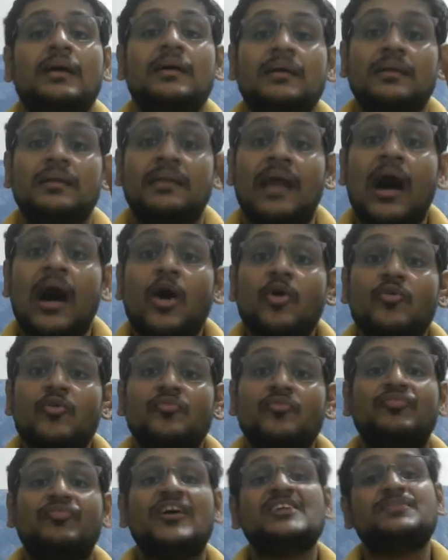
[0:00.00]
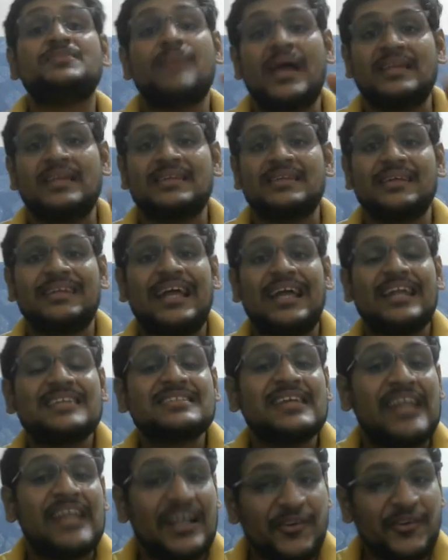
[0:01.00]
Now first branch, that is
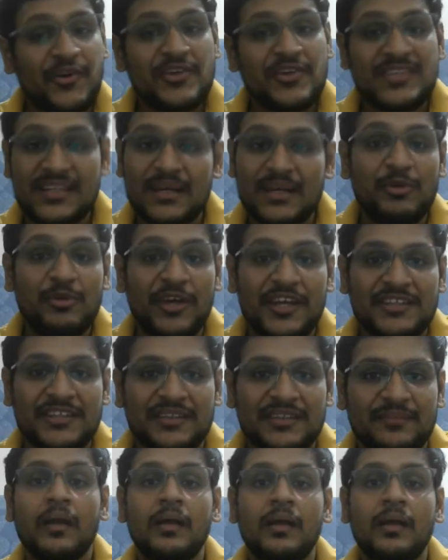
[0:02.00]
electronics and communication.